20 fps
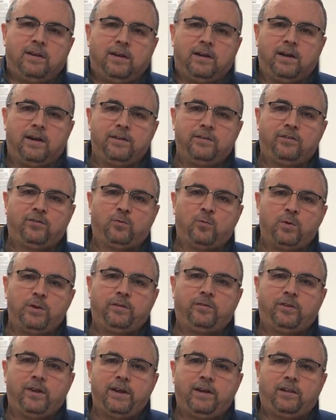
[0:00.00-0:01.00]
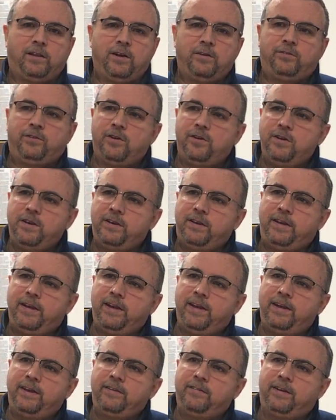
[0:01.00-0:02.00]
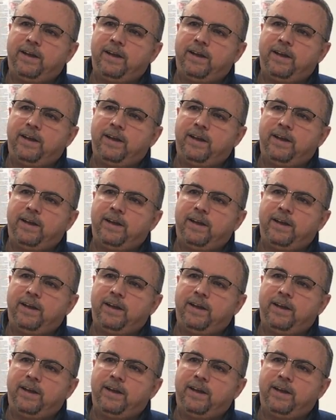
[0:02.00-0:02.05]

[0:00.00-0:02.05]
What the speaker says: I just wanted to say hello to you again.